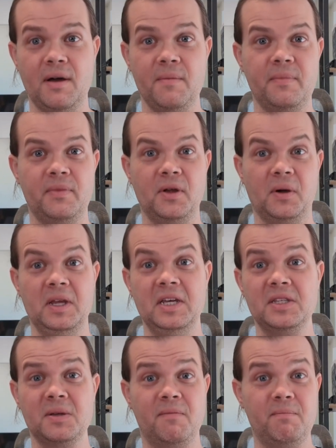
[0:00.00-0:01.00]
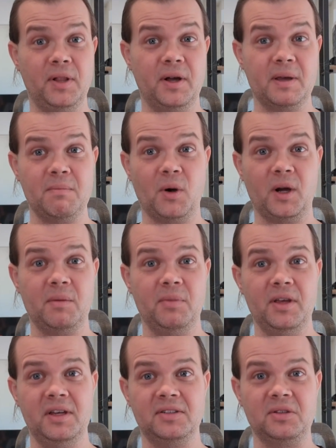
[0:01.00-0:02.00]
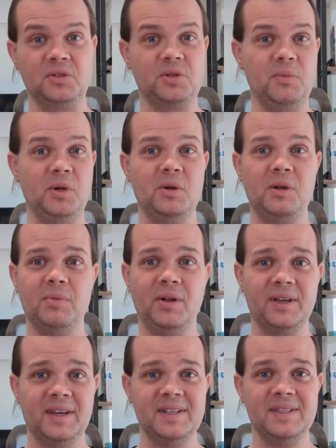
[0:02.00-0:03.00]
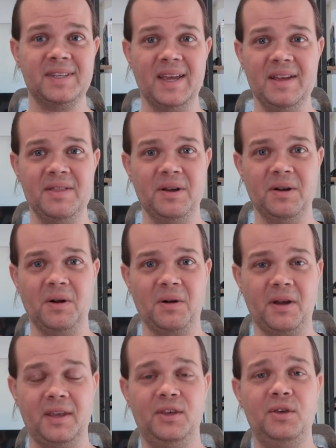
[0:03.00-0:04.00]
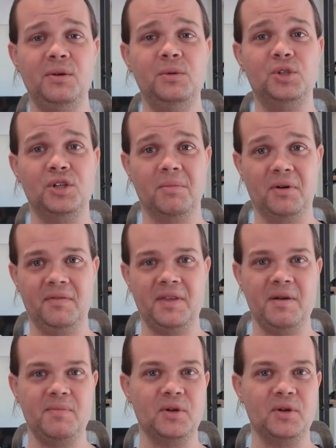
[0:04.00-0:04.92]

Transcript: Now, there is a plugin marketplace, there's community plugins, and there are a huge number of them.